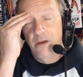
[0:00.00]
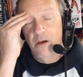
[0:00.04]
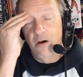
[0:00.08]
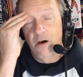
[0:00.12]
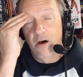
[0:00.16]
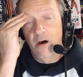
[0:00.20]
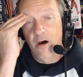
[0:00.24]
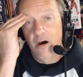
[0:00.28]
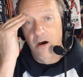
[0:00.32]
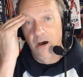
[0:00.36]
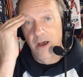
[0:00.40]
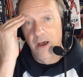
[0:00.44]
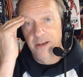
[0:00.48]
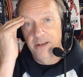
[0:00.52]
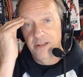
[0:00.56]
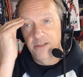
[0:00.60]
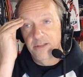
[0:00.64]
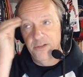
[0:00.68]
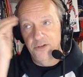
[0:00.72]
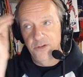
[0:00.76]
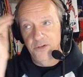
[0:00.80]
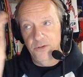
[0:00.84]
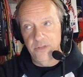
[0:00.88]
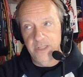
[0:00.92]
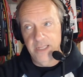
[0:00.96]
on
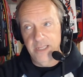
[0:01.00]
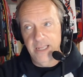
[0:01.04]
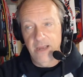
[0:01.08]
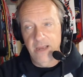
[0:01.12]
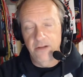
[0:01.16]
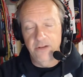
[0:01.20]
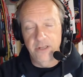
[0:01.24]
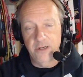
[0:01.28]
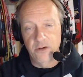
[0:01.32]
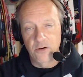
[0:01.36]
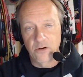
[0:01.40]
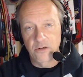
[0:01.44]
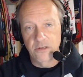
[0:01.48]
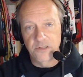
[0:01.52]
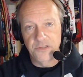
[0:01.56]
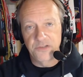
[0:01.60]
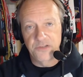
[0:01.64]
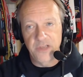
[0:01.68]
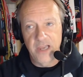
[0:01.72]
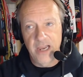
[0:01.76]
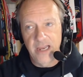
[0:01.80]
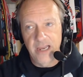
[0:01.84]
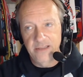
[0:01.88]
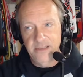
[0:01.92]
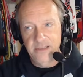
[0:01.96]
the Dooley County girls'
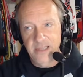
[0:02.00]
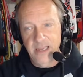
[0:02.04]
side.